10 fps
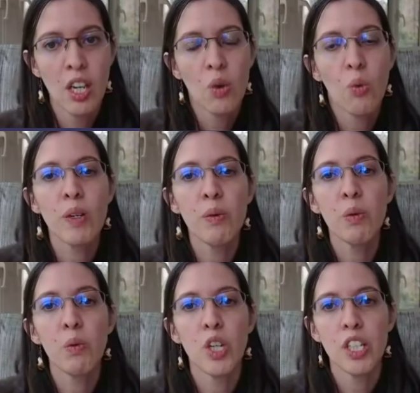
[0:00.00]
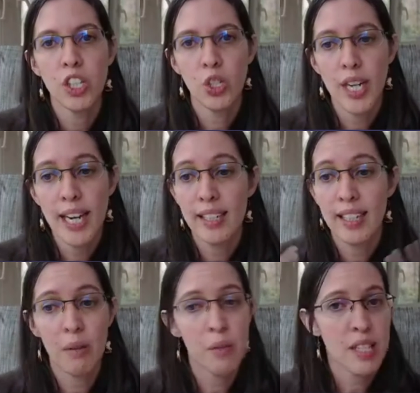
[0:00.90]
when we work together.
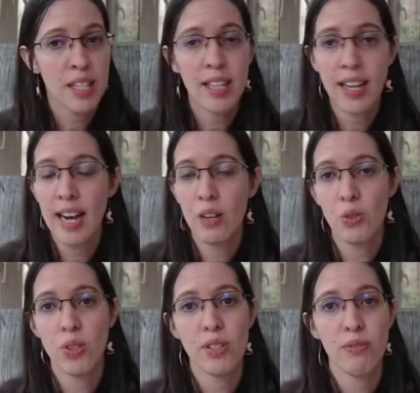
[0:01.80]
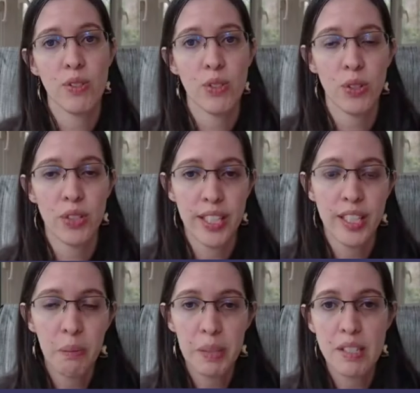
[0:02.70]
And I'm saying that also as a physical
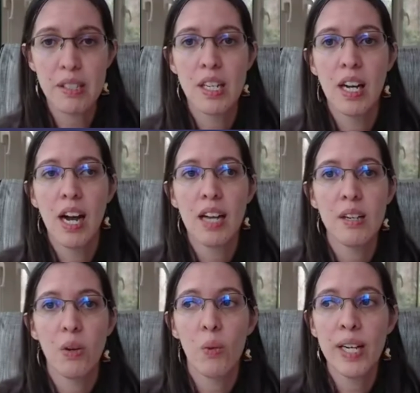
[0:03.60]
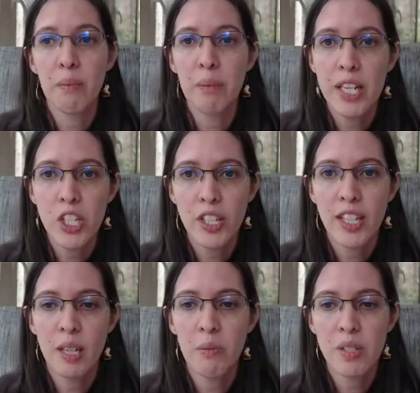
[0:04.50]
therapist. When the patient
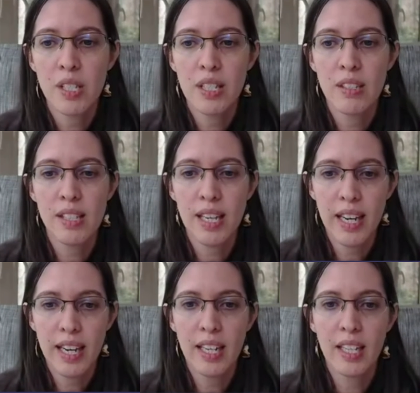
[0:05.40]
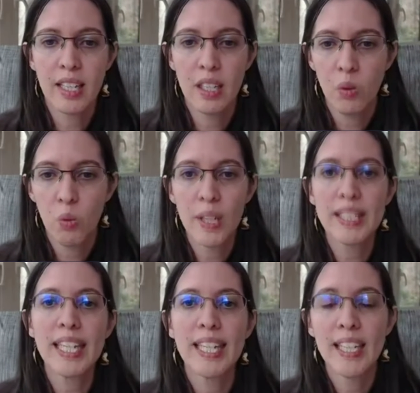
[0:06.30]
comes in and say, hey Anna,
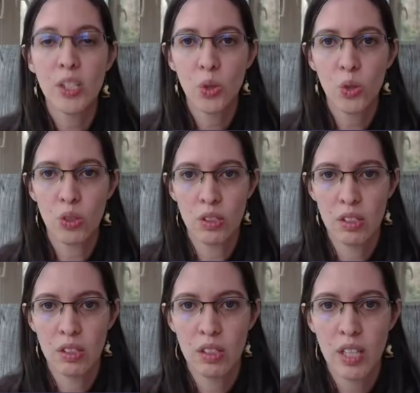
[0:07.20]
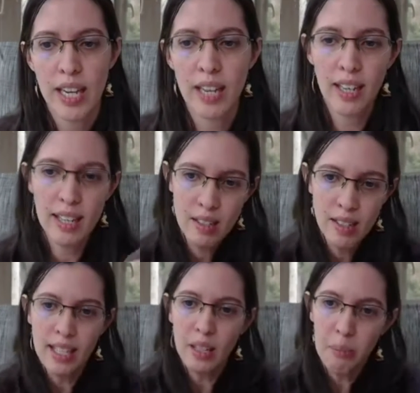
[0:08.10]
what can I do? And let's
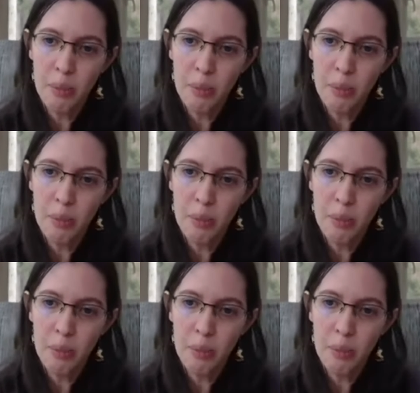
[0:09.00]
like